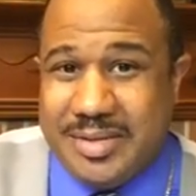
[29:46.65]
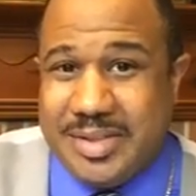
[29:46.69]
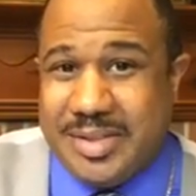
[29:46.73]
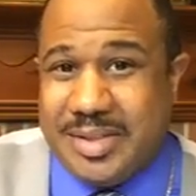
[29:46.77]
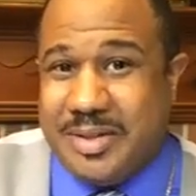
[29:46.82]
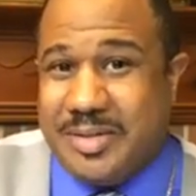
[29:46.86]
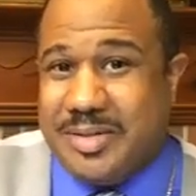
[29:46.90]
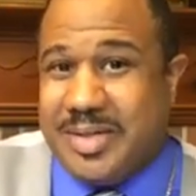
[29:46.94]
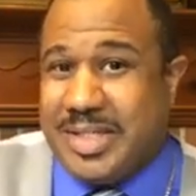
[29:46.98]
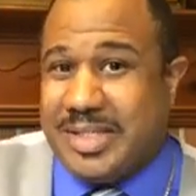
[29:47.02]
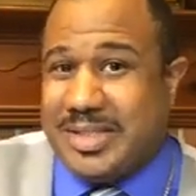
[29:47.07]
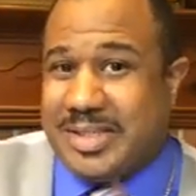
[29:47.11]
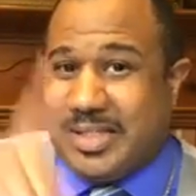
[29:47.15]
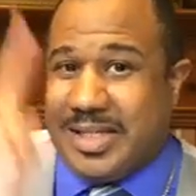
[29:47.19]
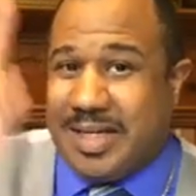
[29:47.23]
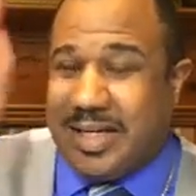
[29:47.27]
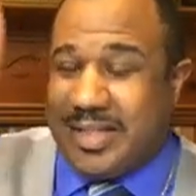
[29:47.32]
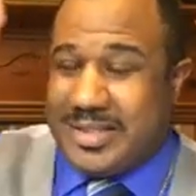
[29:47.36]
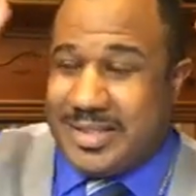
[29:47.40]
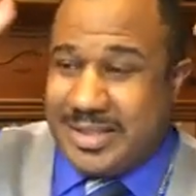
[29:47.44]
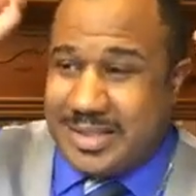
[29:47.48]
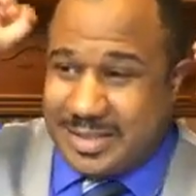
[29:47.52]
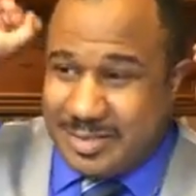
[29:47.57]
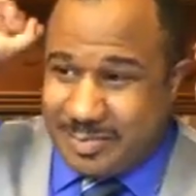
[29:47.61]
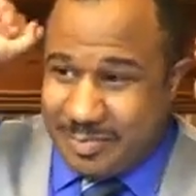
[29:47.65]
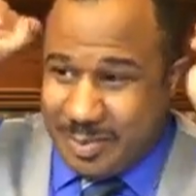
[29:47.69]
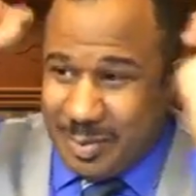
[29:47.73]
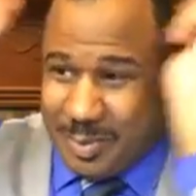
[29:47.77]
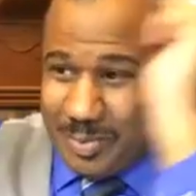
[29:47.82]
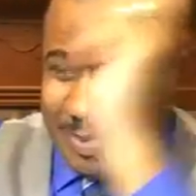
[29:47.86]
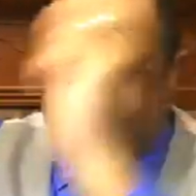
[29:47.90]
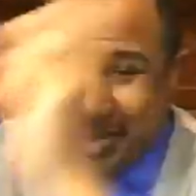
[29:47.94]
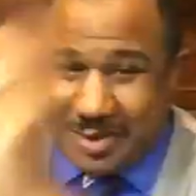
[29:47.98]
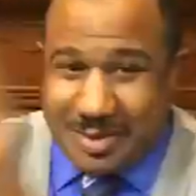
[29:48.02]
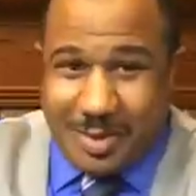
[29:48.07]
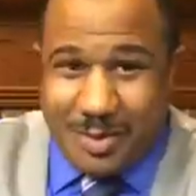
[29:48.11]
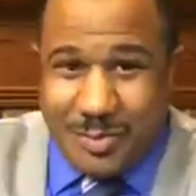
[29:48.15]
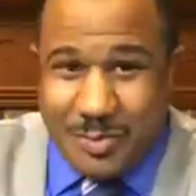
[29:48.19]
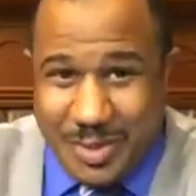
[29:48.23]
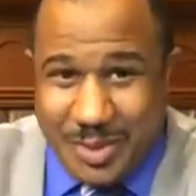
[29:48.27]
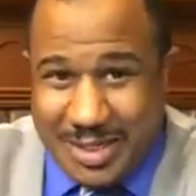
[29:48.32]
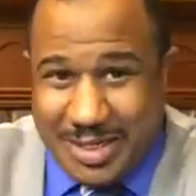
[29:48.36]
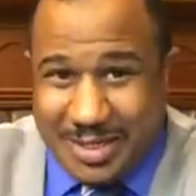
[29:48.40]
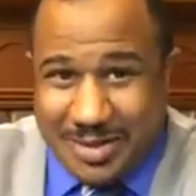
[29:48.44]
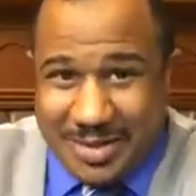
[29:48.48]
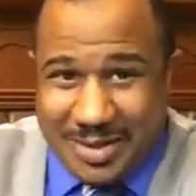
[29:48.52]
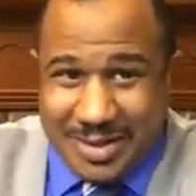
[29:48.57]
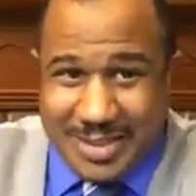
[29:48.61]
So let's not just focus on
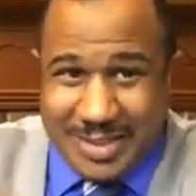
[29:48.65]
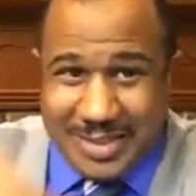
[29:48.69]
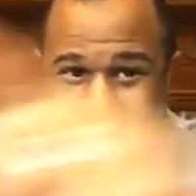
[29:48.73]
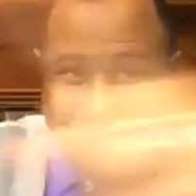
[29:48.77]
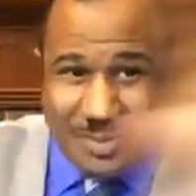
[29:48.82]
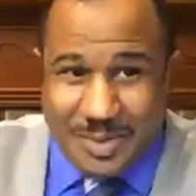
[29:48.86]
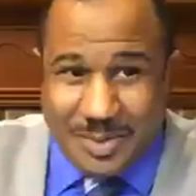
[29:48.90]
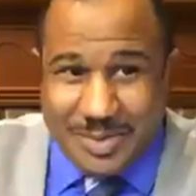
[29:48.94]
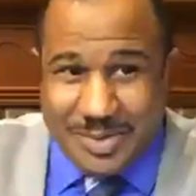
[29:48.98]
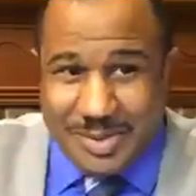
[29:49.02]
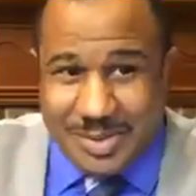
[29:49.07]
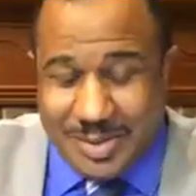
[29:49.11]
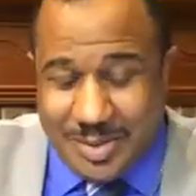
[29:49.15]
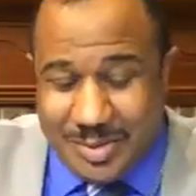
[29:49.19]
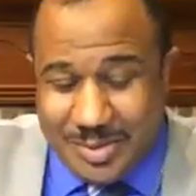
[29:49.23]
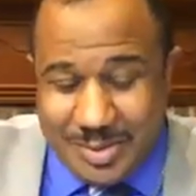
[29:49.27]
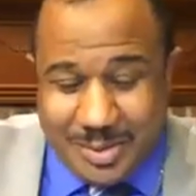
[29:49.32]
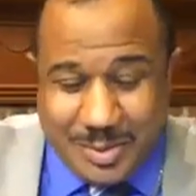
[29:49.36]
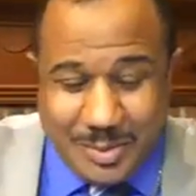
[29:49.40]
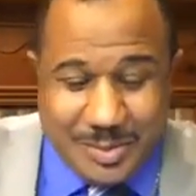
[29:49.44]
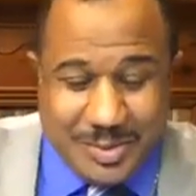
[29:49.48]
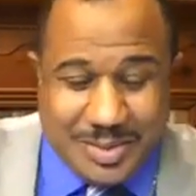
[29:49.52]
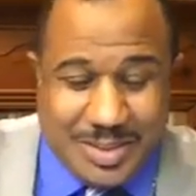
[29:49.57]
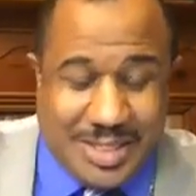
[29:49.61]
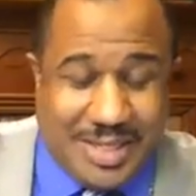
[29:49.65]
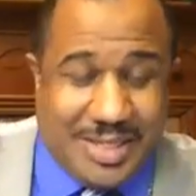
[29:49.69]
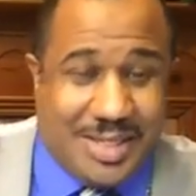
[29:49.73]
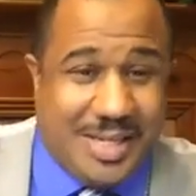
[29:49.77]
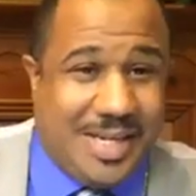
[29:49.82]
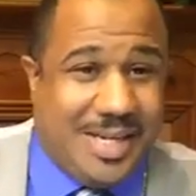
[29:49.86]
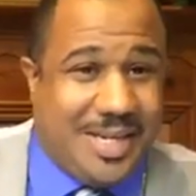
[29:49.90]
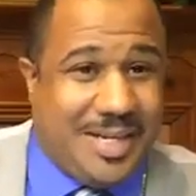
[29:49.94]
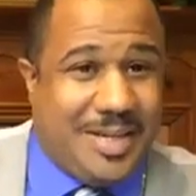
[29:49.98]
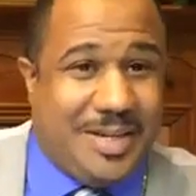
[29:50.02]
one area, let's focus on the whole thing.